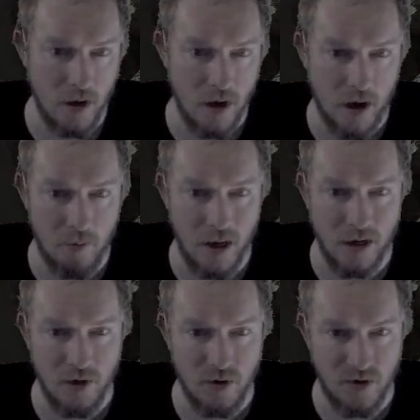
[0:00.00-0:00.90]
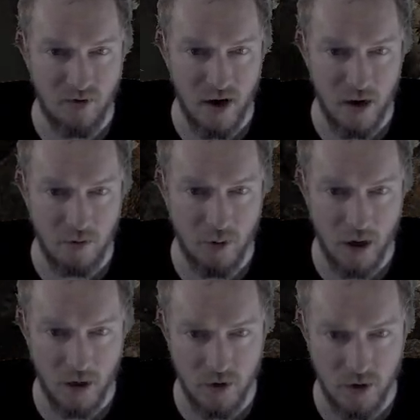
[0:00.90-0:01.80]
I might use Fade, but
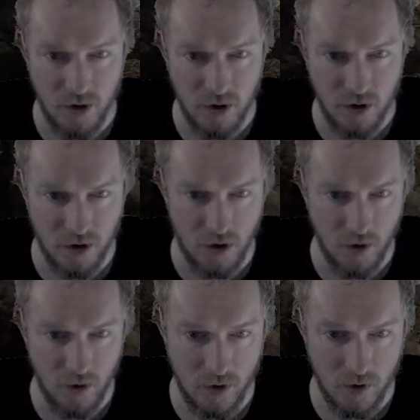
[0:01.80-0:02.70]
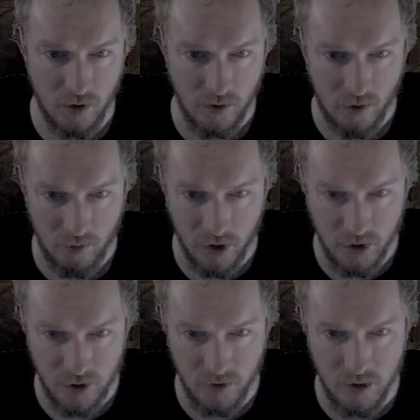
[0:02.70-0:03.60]
I usually just go with
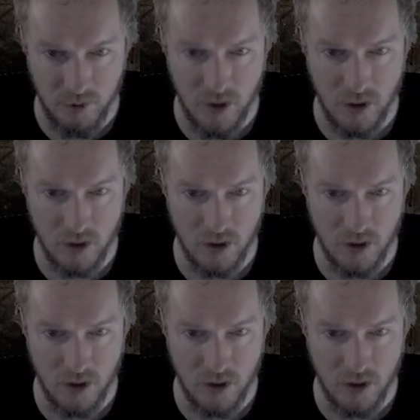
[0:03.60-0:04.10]
Burst of Speed.